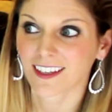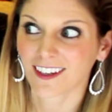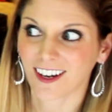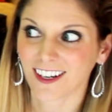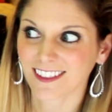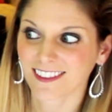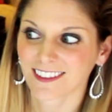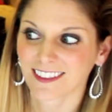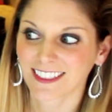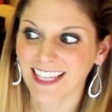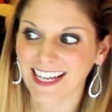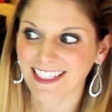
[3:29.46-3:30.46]
Cars,
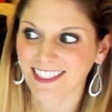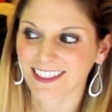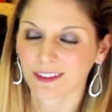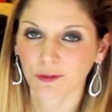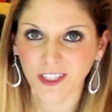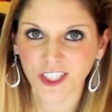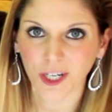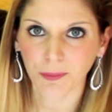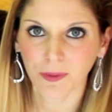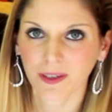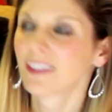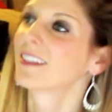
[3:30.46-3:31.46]
get, one
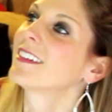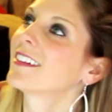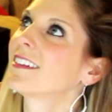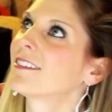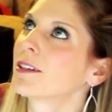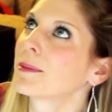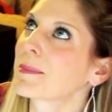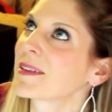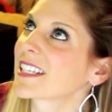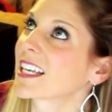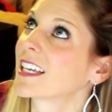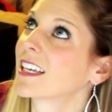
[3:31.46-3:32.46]
sharp. What am I
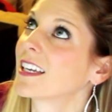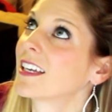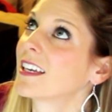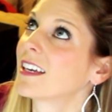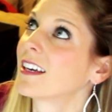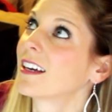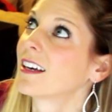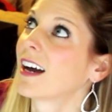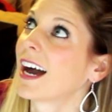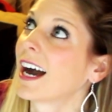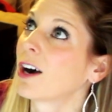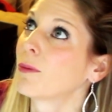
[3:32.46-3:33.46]
missing?
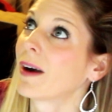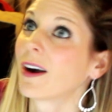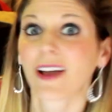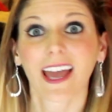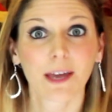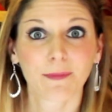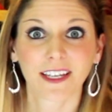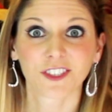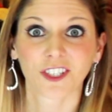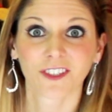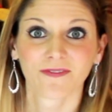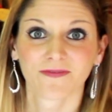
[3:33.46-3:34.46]
How about A
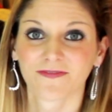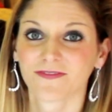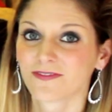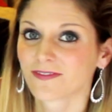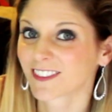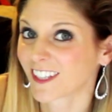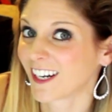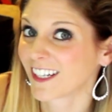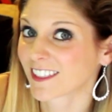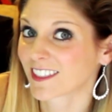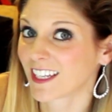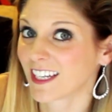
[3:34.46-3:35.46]
major?
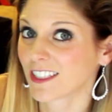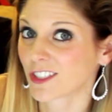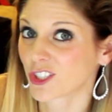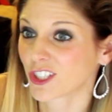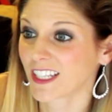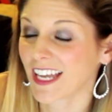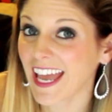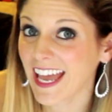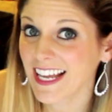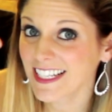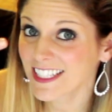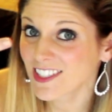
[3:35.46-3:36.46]
Cars get dirty
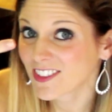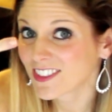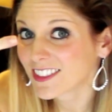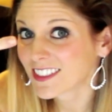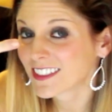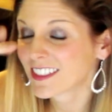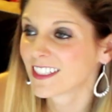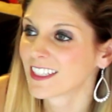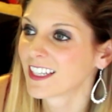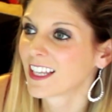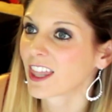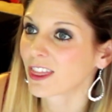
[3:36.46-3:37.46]
and
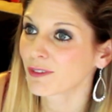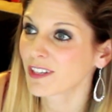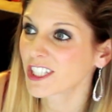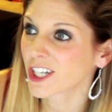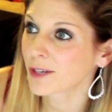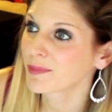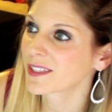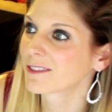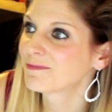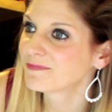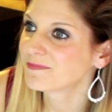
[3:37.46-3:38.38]
three sharps.